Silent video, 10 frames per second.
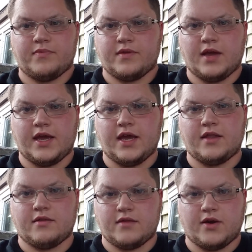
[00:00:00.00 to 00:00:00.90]

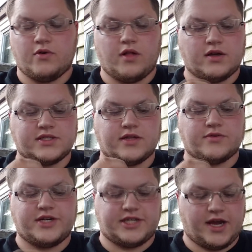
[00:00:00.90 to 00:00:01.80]
again, the whole
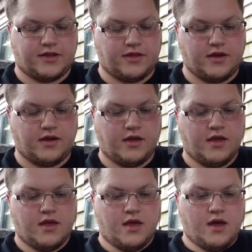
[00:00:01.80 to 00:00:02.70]
auxiliary jack thing.
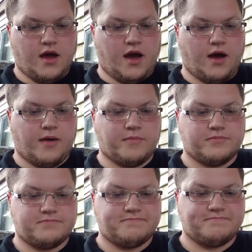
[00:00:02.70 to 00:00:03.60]

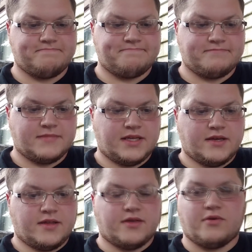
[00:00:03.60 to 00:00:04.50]

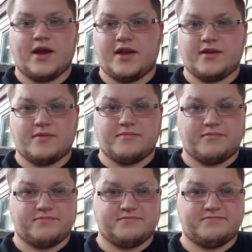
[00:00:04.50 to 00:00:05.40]
The
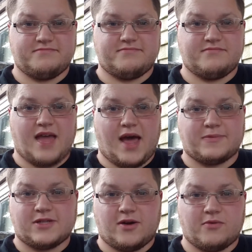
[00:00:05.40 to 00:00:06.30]
random
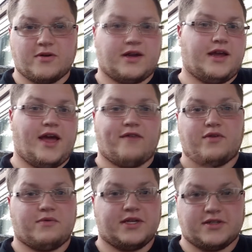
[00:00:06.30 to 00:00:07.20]
apps not working, having
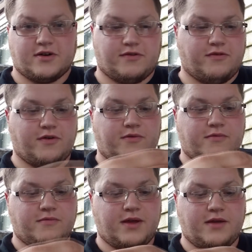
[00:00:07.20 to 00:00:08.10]
to restart the phone,
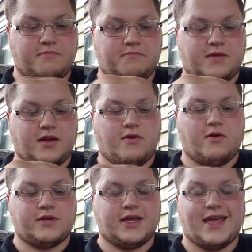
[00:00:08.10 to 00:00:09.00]

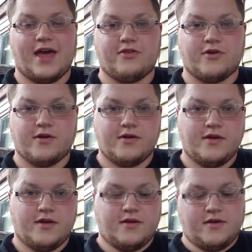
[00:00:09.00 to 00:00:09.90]
altogether.
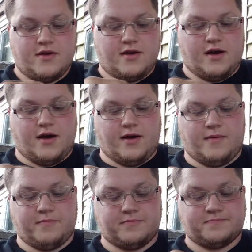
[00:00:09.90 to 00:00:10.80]

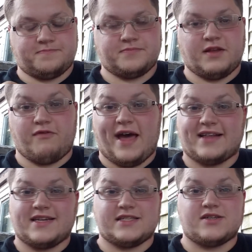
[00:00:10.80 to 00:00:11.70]
The fact
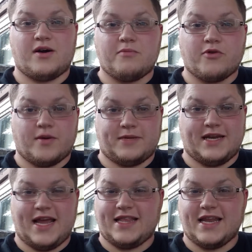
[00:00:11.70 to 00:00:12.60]
that it's not more up to
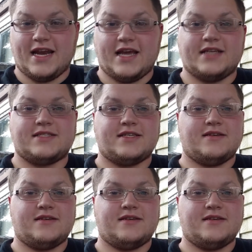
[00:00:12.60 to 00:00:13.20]
date than it is.